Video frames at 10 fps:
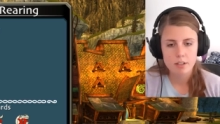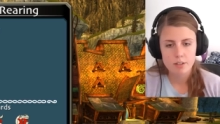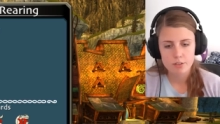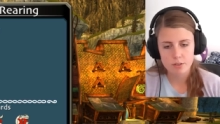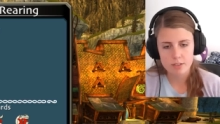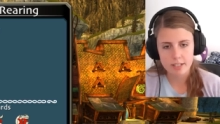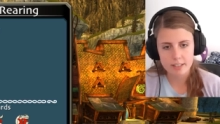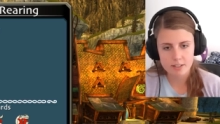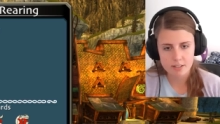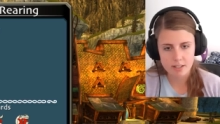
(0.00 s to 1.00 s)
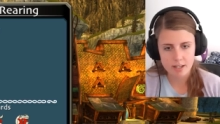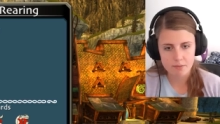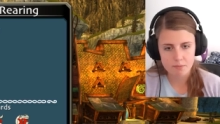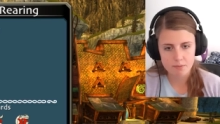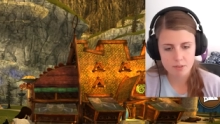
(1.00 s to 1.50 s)
So it's like this is uh,
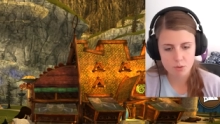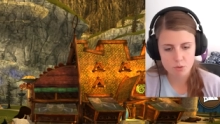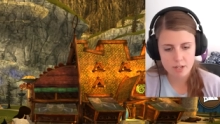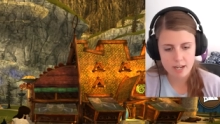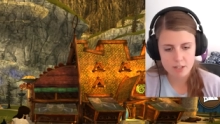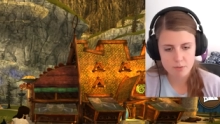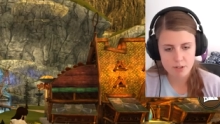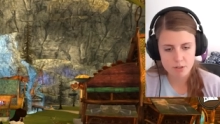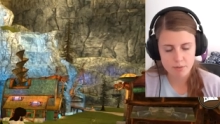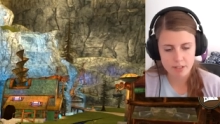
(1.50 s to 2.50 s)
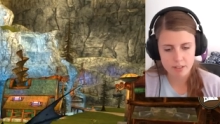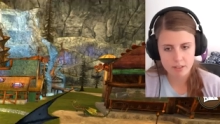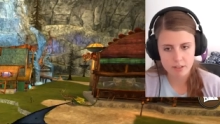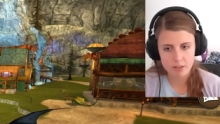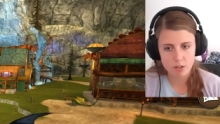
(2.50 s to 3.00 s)
go to the hatchery so we can
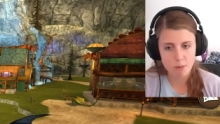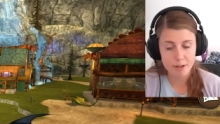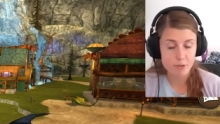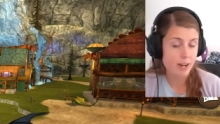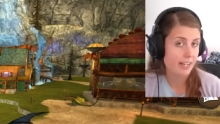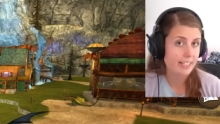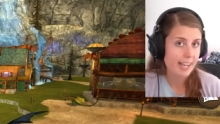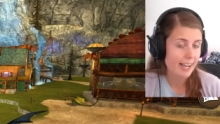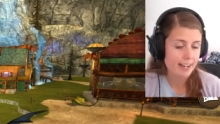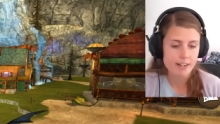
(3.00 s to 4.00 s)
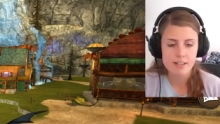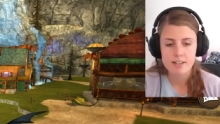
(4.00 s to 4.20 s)
know about Dragon Care,